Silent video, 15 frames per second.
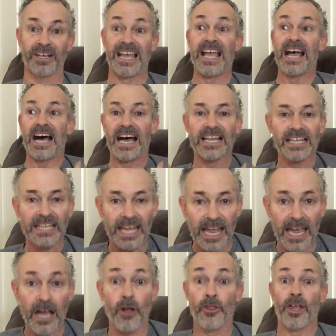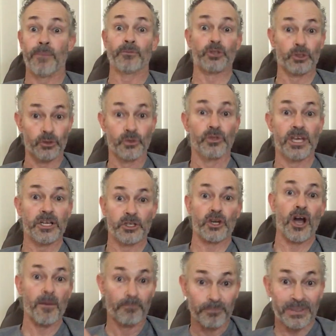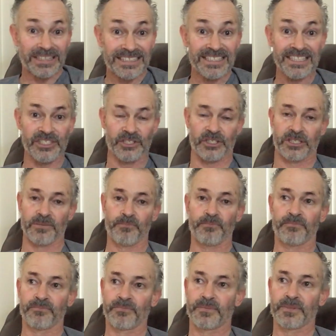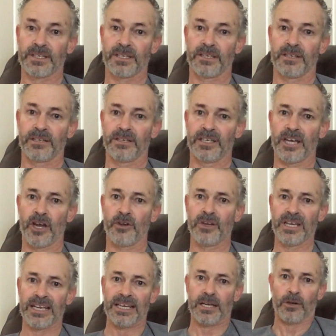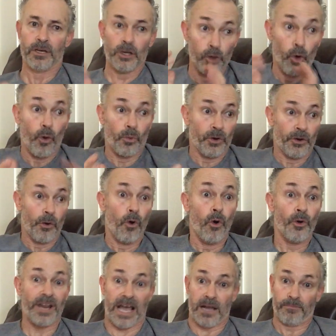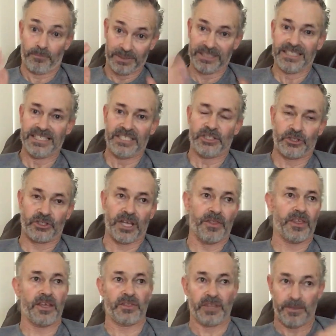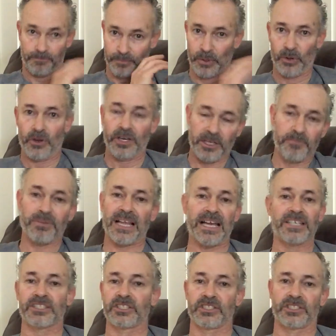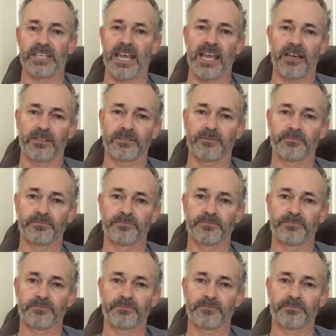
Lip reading: Like, allow them to do their job, please. You know, law and order, please. They're burning places down.